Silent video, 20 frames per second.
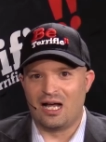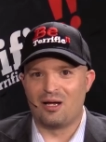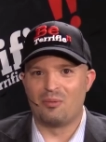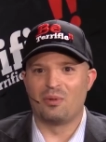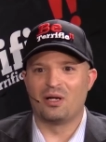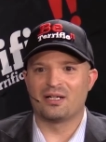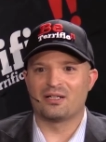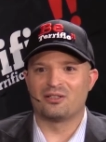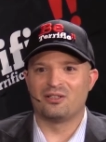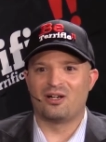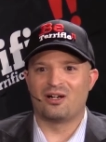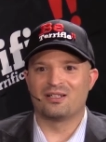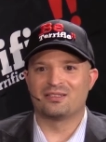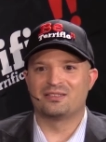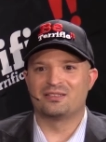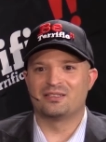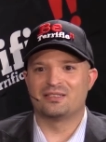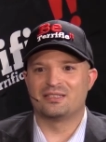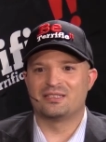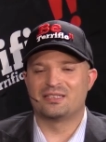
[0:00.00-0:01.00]
I'm Michael
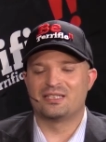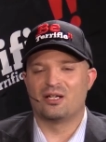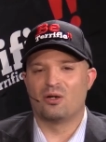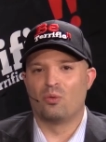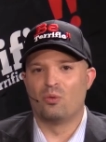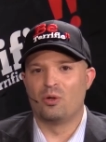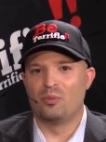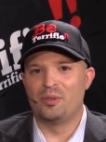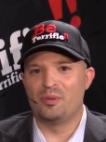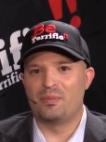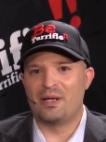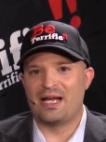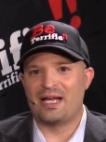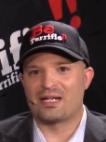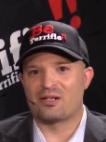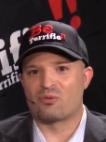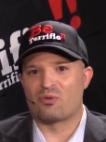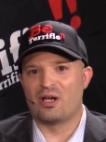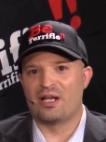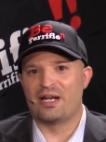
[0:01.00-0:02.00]
Artsis. We'll be
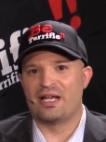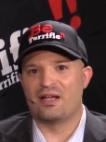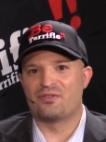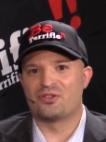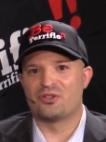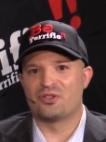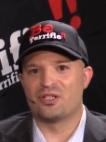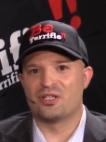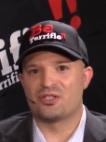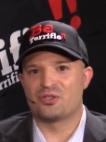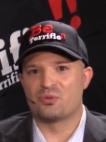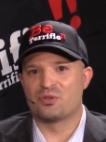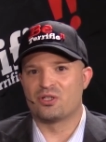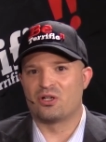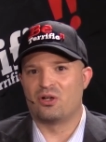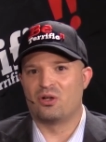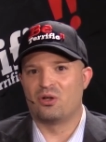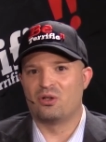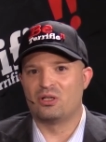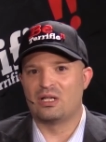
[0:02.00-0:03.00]
back right after this with
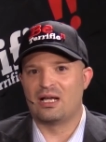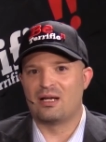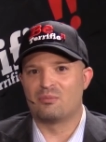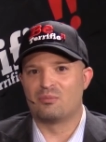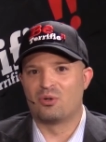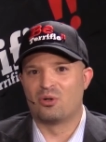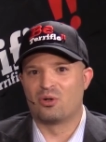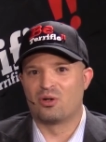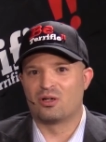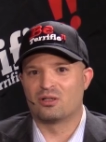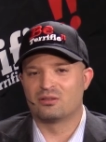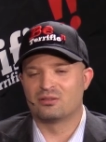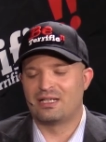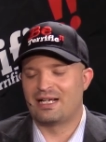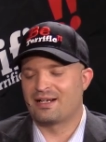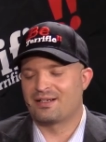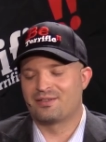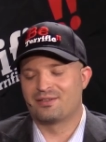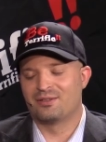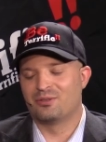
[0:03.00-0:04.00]
a whole lot more.
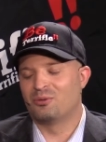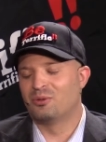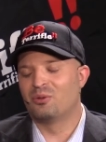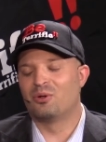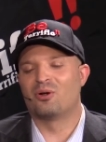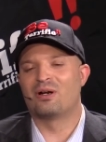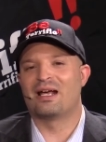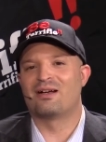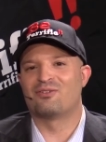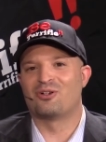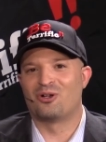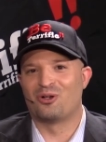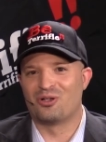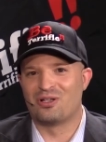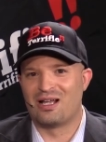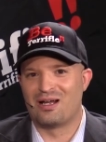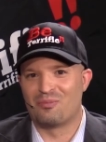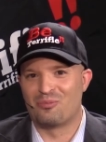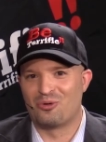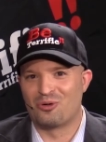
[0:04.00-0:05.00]
Actually, we won't have a
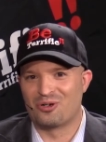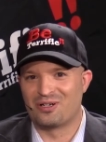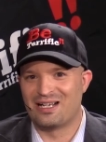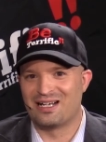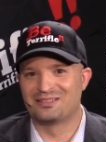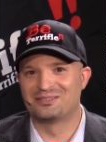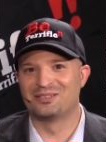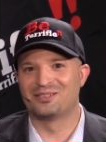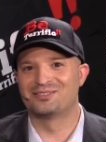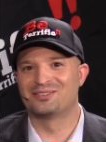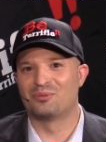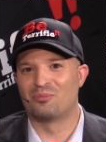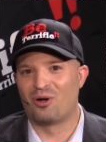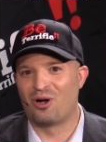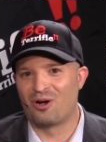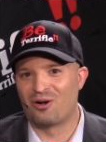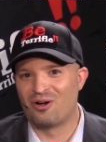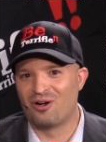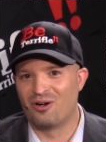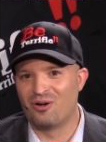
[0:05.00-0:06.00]
whole lot more, not till
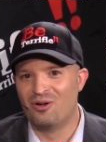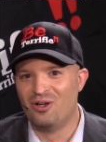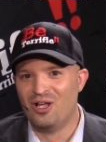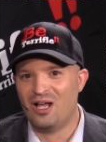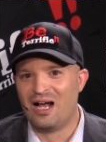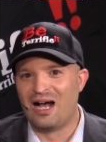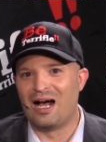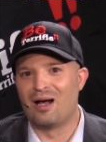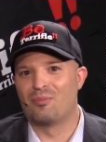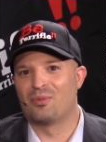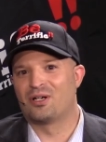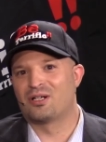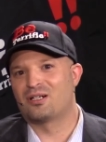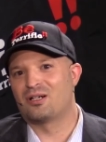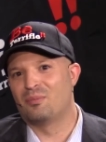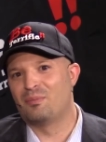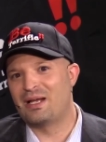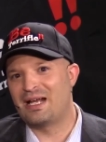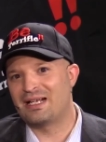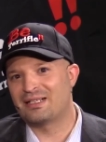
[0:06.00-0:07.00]
tomorrow. I'm going to
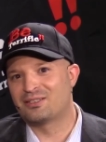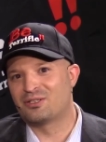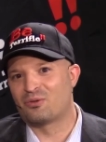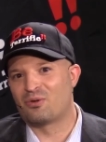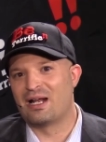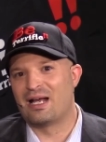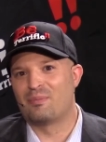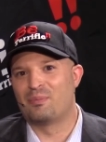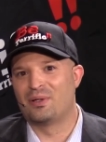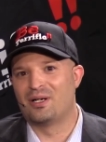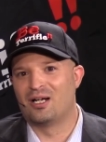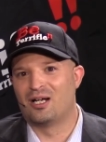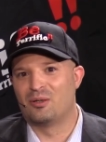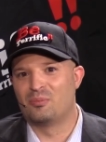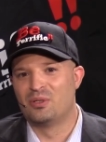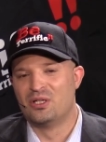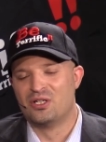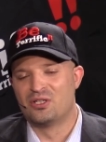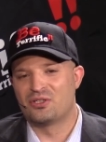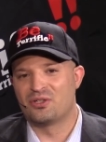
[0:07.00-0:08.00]
come back to wrap it
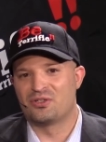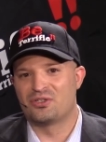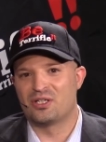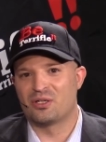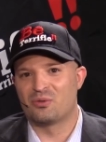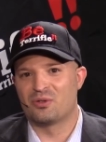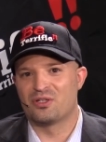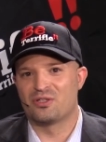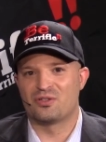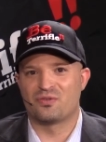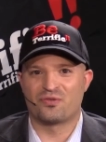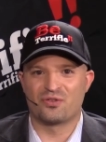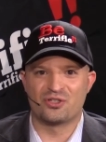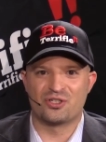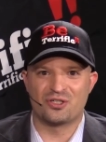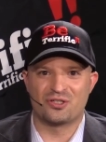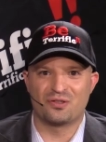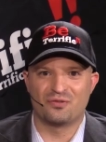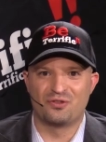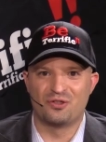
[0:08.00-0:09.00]
up. So stick with us for
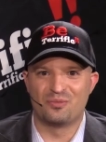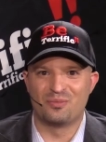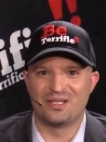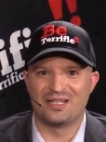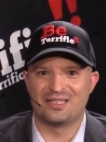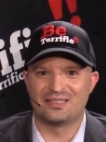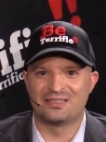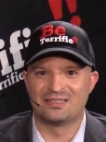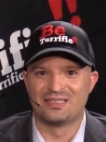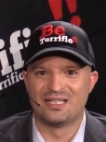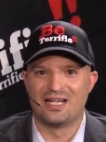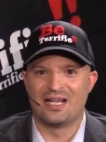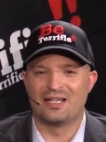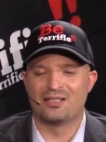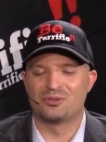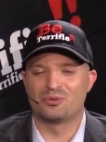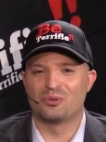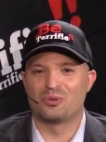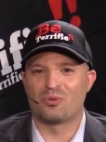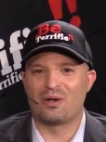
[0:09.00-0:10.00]
just a few minutes
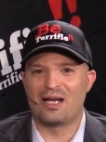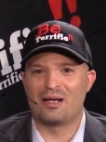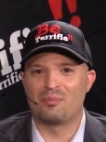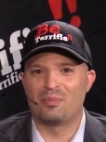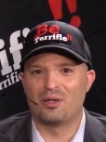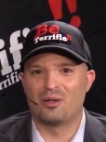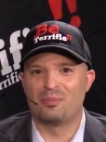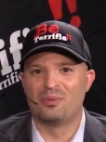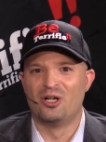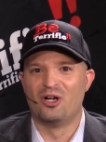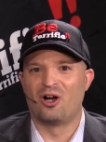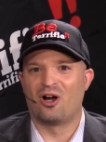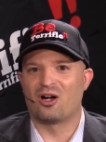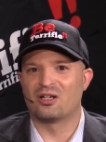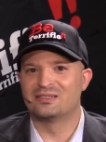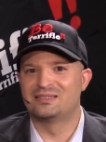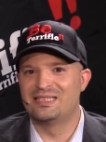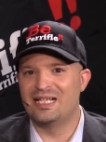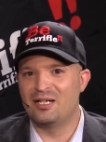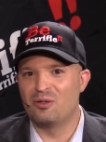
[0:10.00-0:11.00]
as we wrap up
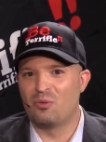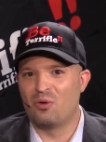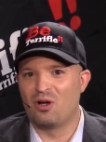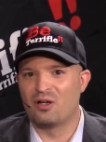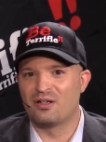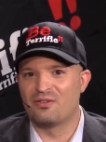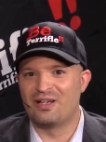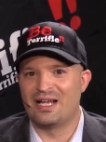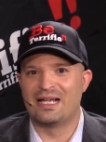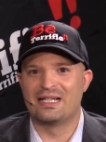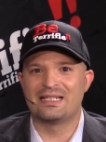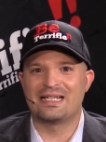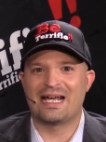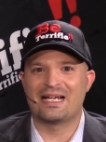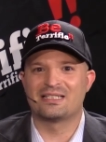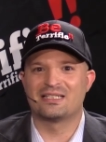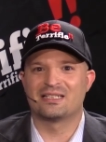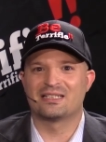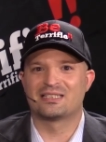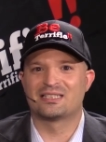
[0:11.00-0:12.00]
our day one of
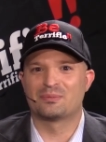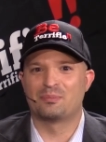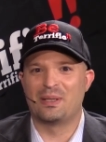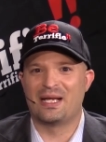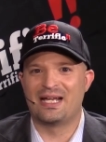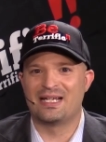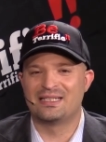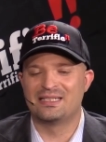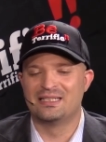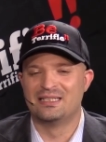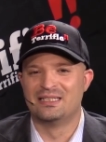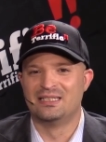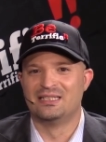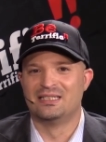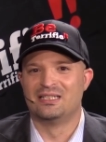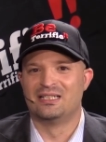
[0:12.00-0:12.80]
Engadget Expand